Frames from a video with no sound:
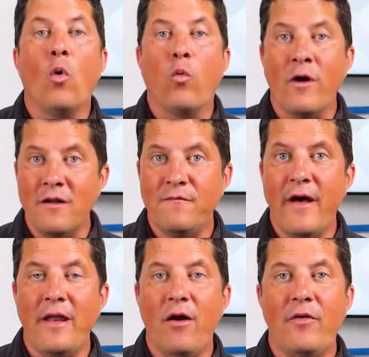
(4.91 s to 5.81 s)
We're going to
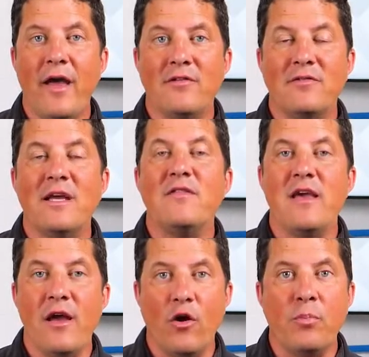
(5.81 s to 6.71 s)
find out next in the
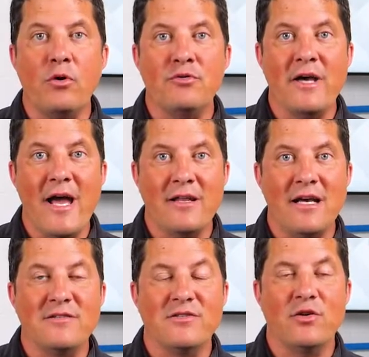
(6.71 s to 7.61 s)
AirPro
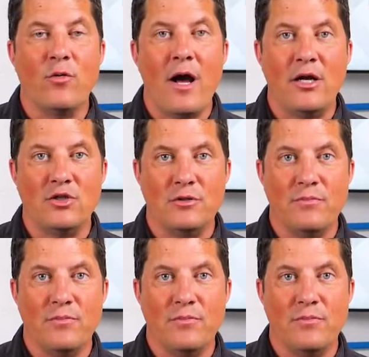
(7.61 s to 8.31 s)
Diagnostics Garage.